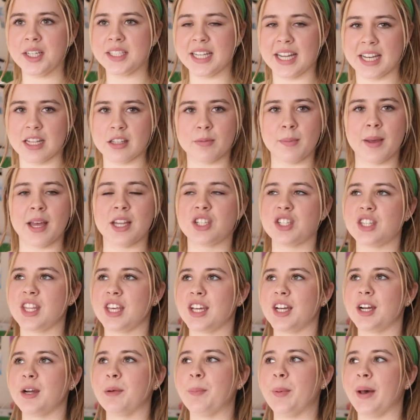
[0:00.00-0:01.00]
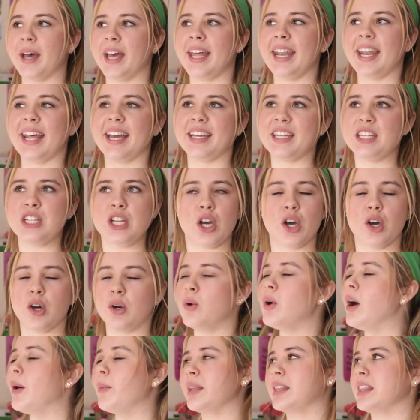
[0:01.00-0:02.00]
a tennis match there, but I
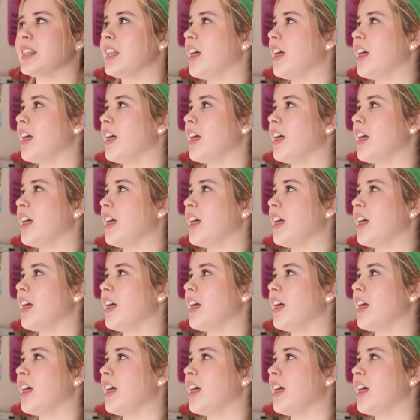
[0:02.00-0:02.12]
know I would